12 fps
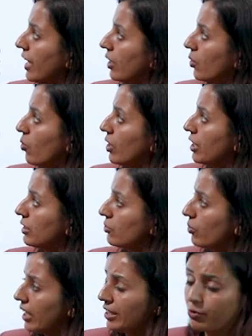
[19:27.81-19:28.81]
here only
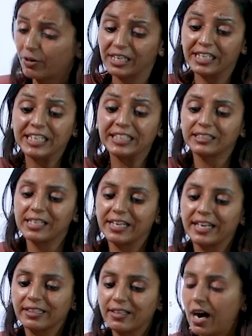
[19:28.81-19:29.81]
so that you can easily
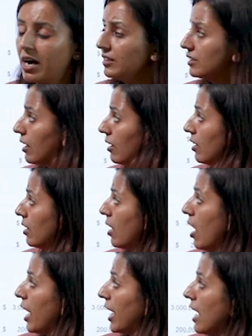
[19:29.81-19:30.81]
get the answer.
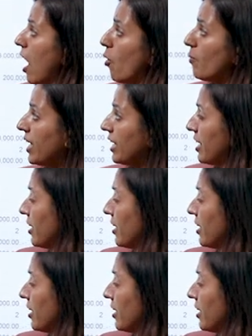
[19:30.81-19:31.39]
In how many